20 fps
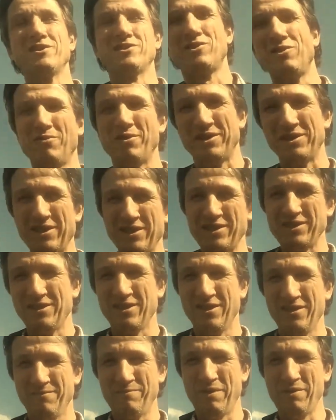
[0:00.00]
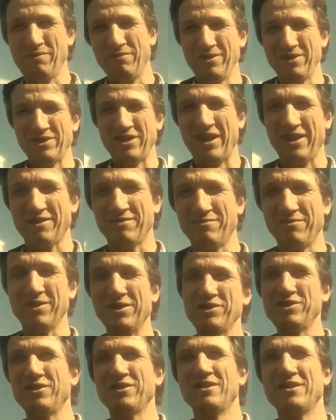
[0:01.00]
do exist in the Polish
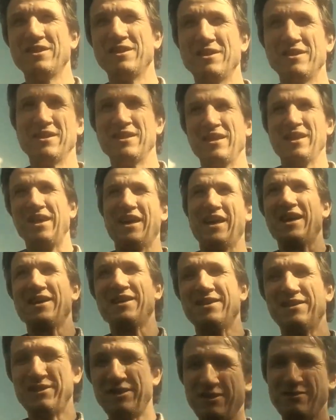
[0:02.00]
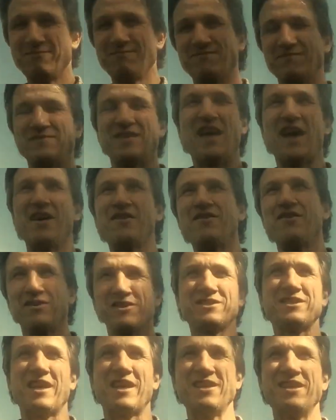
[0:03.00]
language and they are not
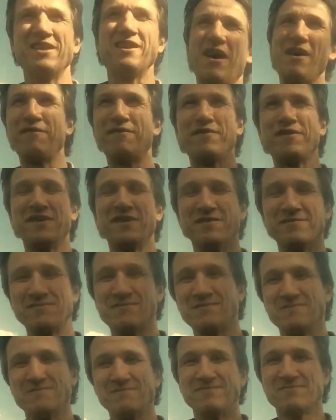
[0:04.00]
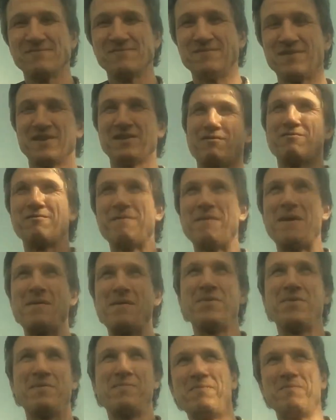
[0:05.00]
said enough. So
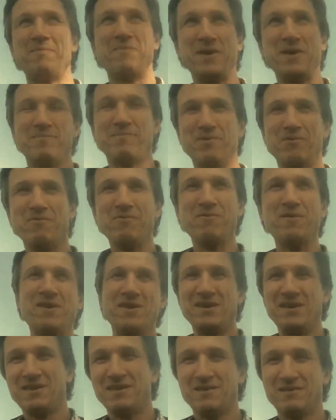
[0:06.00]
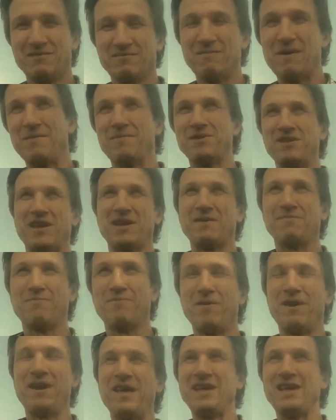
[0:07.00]
remember, people, say
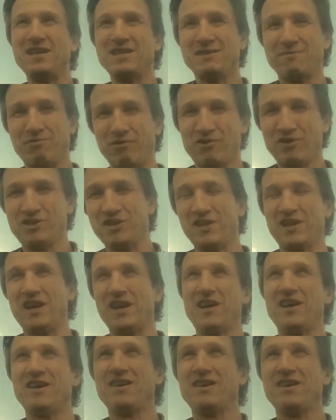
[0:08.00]
please, proszę,